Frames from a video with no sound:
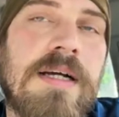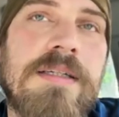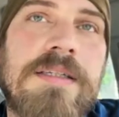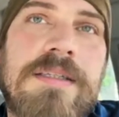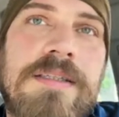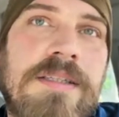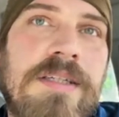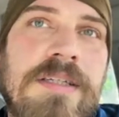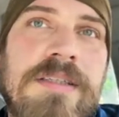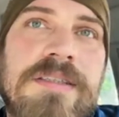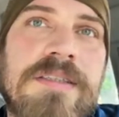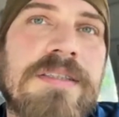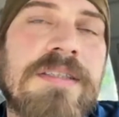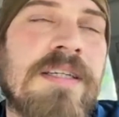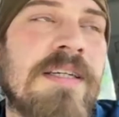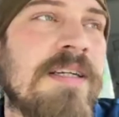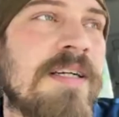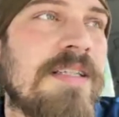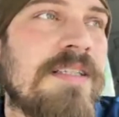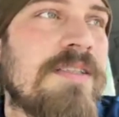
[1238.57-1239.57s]
Jesus,
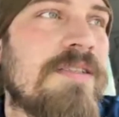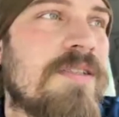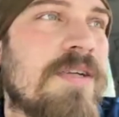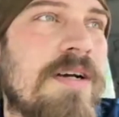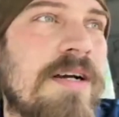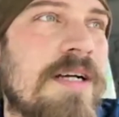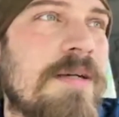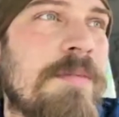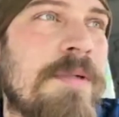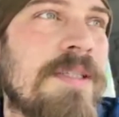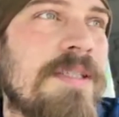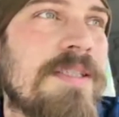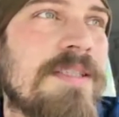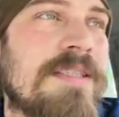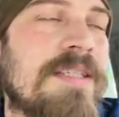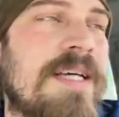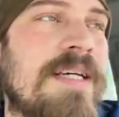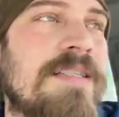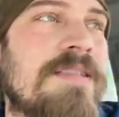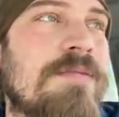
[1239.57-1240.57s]
didn't I just talk about
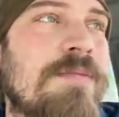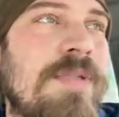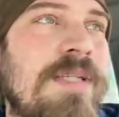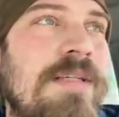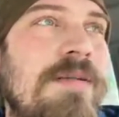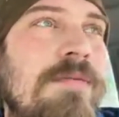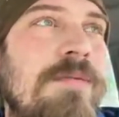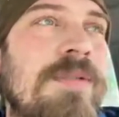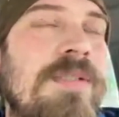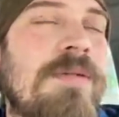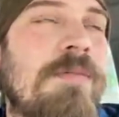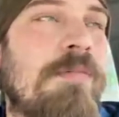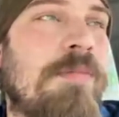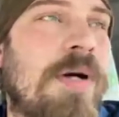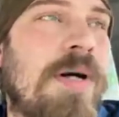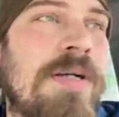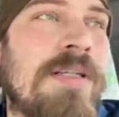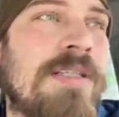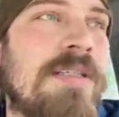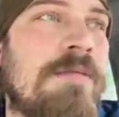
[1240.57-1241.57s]
this last week? When you're
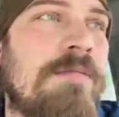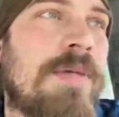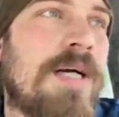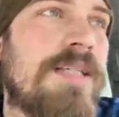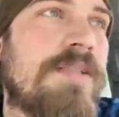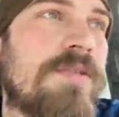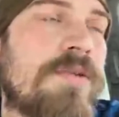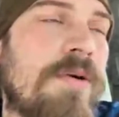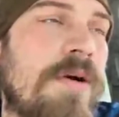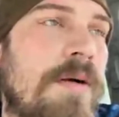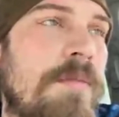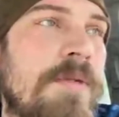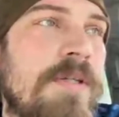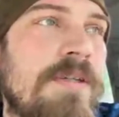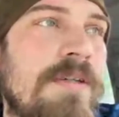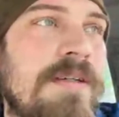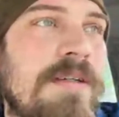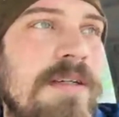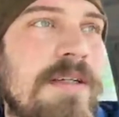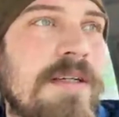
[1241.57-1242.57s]
bonded by
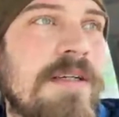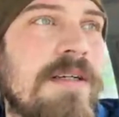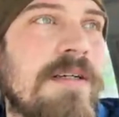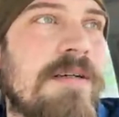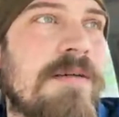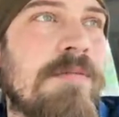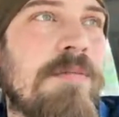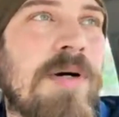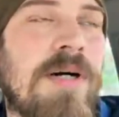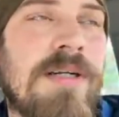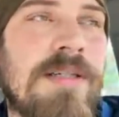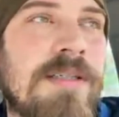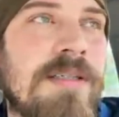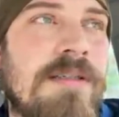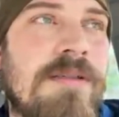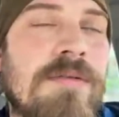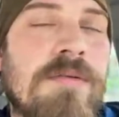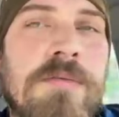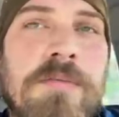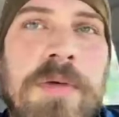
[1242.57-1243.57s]
trauma,
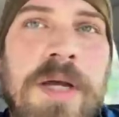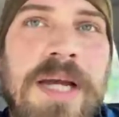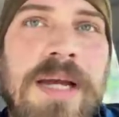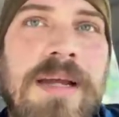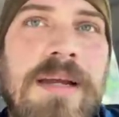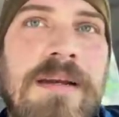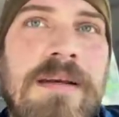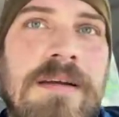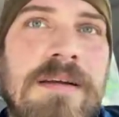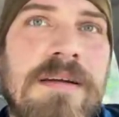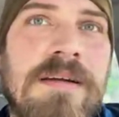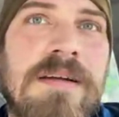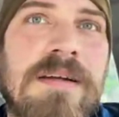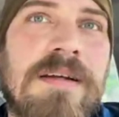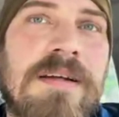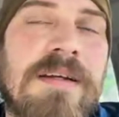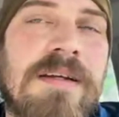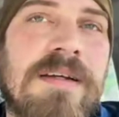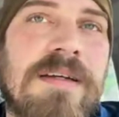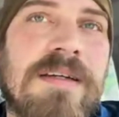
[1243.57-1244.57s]
bonded through pain,
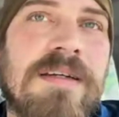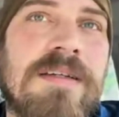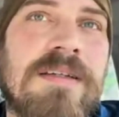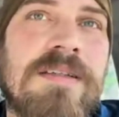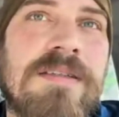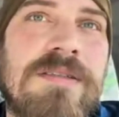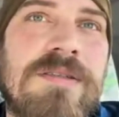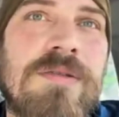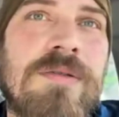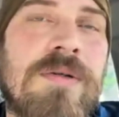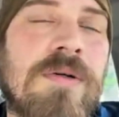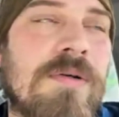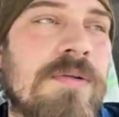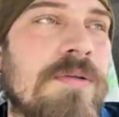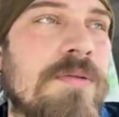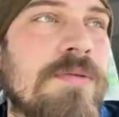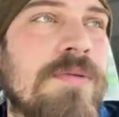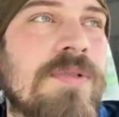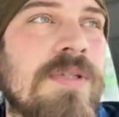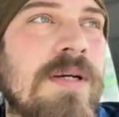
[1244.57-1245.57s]
because you go
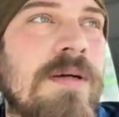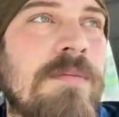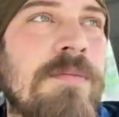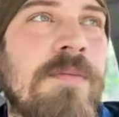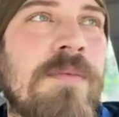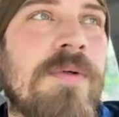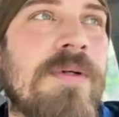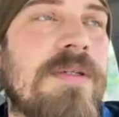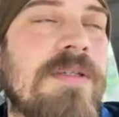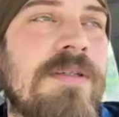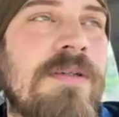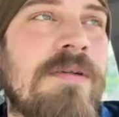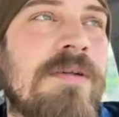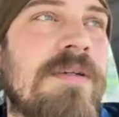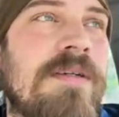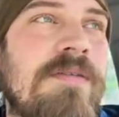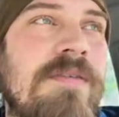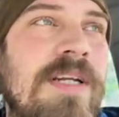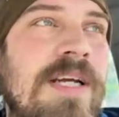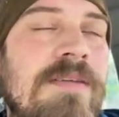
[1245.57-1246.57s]
through something where you
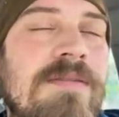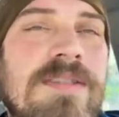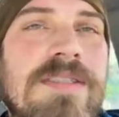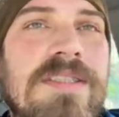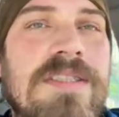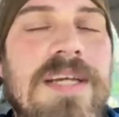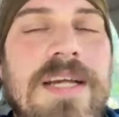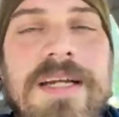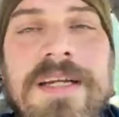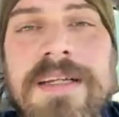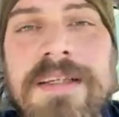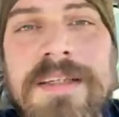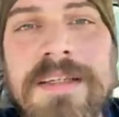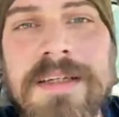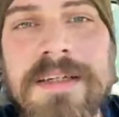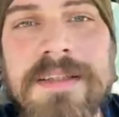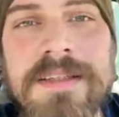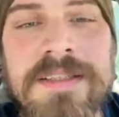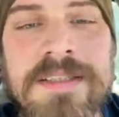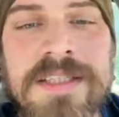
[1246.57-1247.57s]
don't even have to say
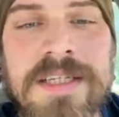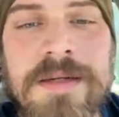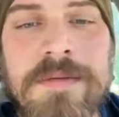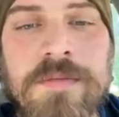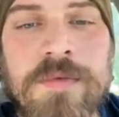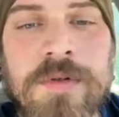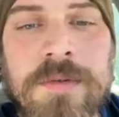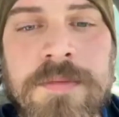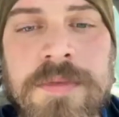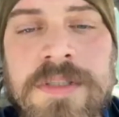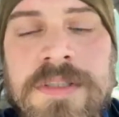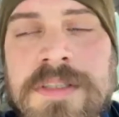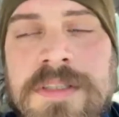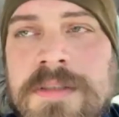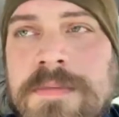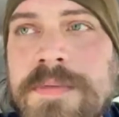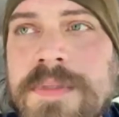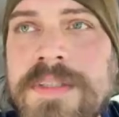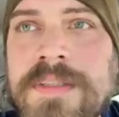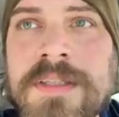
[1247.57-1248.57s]
anything in the same room, you
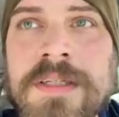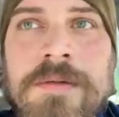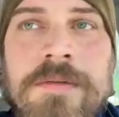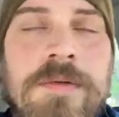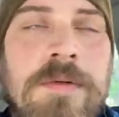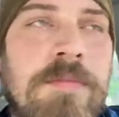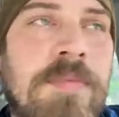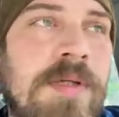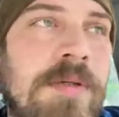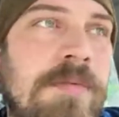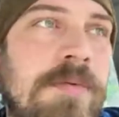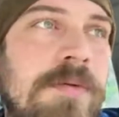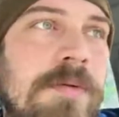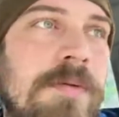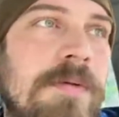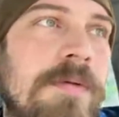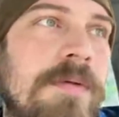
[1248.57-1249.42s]
just be sitting with people,